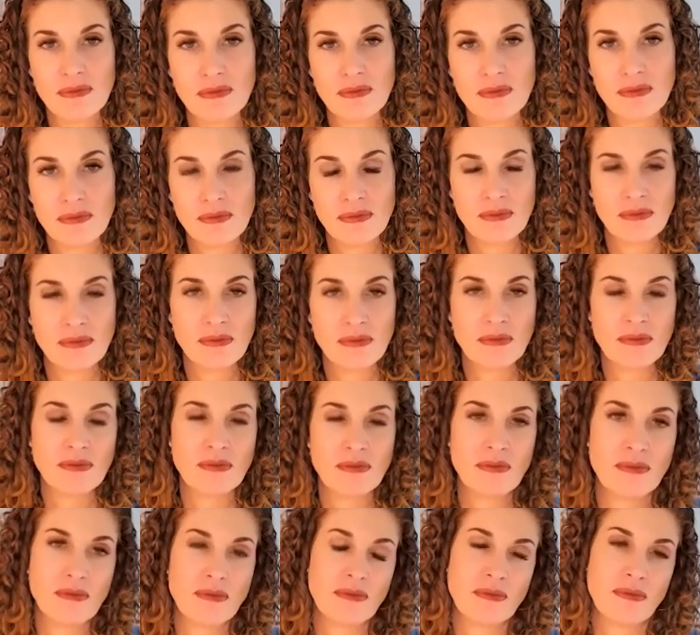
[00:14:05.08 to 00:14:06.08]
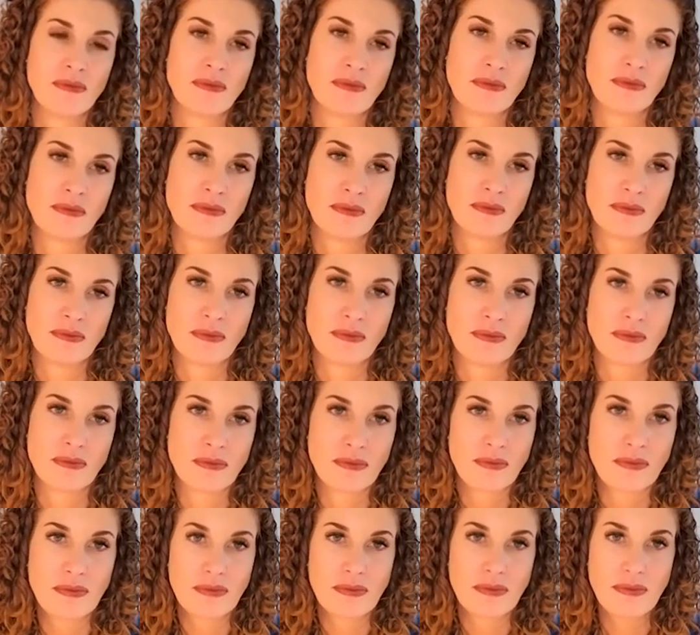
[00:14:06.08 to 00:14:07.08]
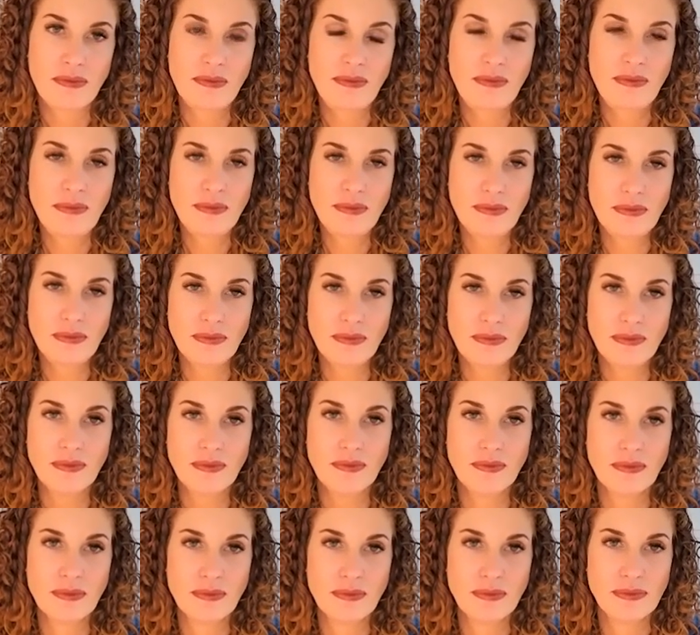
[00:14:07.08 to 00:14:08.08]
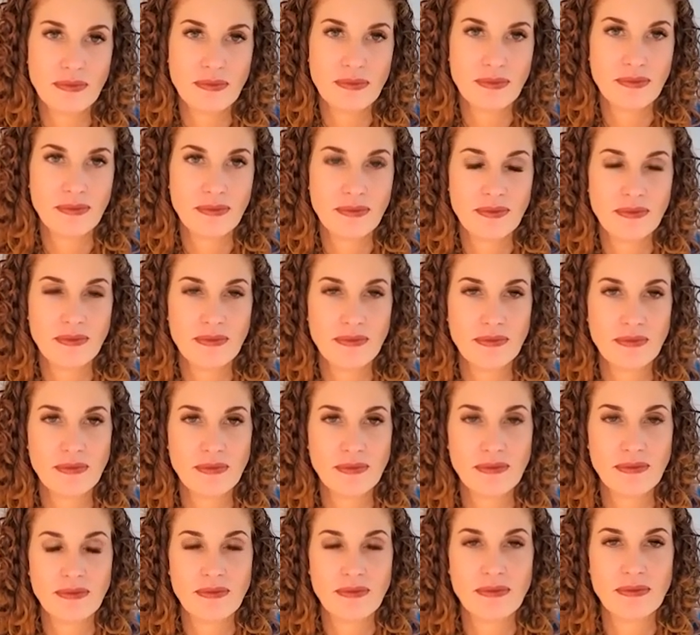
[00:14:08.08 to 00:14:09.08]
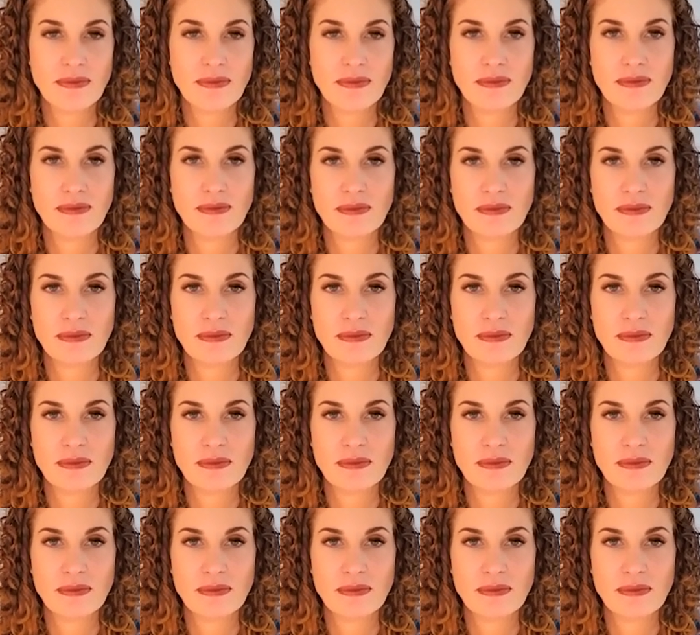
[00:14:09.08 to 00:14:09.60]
No words are spoken by the person on screen.